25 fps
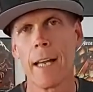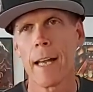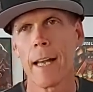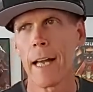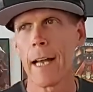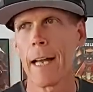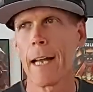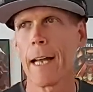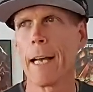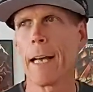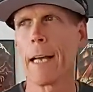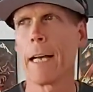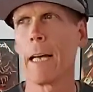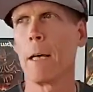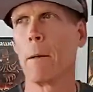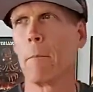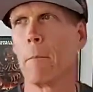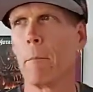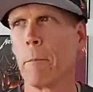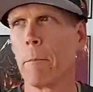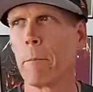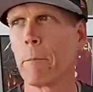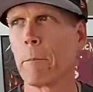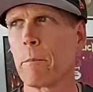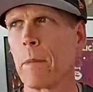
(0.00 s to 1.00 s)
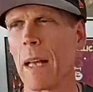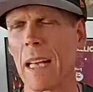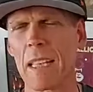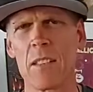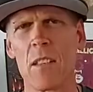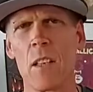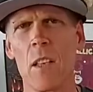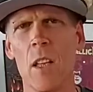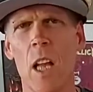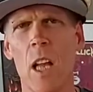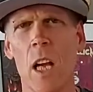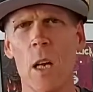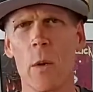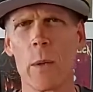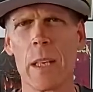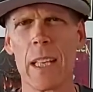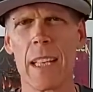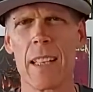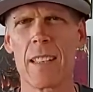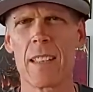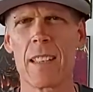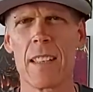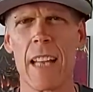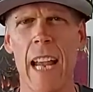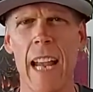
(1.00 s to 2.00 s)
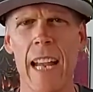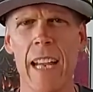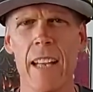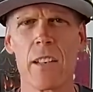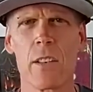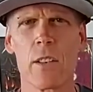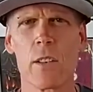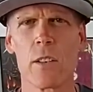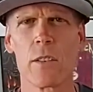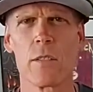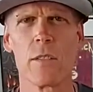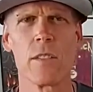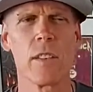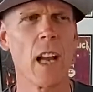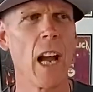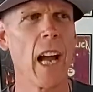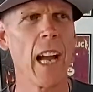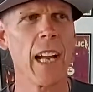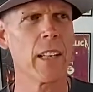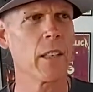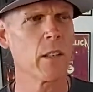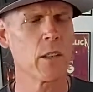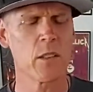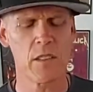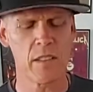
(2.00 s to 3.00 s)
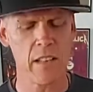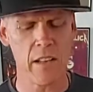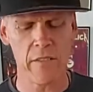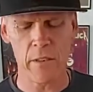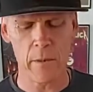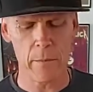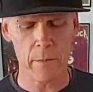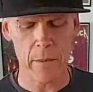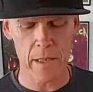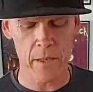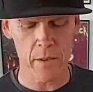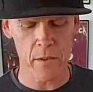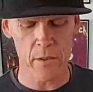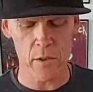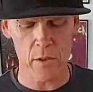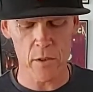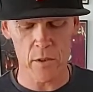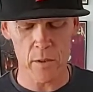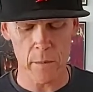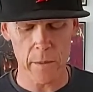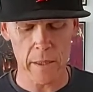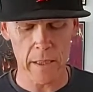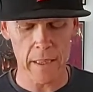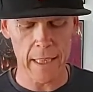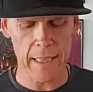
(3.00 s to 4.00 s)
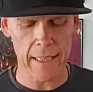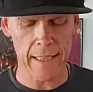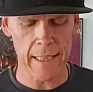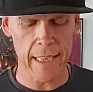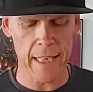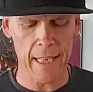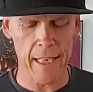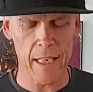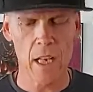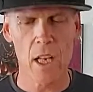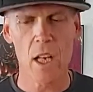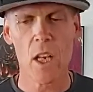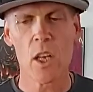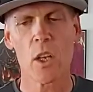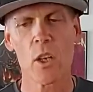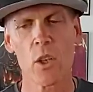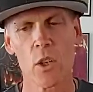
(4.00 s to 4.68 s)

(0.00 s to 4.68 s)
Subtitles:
That's a long one. That's 8 or 9 or 7 minutes or something like that.